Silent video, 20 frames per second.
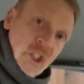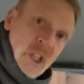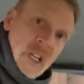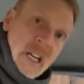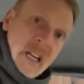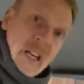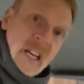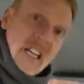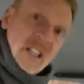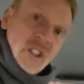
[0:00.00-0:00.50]

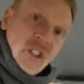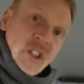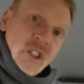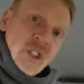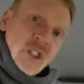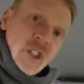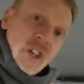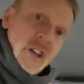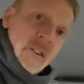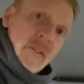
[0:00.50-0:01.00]
here is a
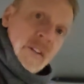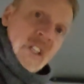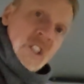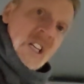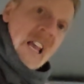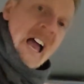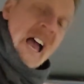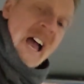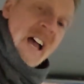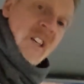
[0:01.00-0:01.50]
service
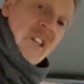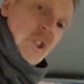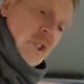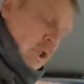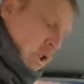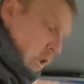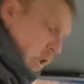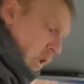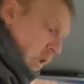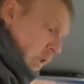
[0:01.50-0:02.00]

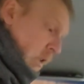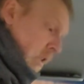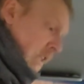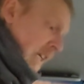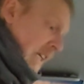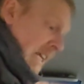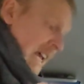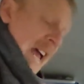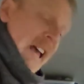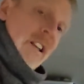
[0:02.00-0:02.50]
hatch to
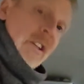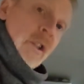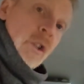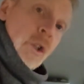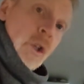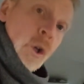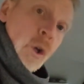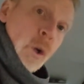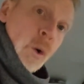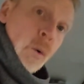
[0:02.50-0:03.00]
get
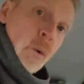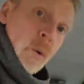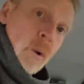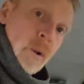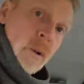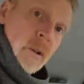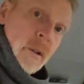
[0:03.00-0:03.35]
to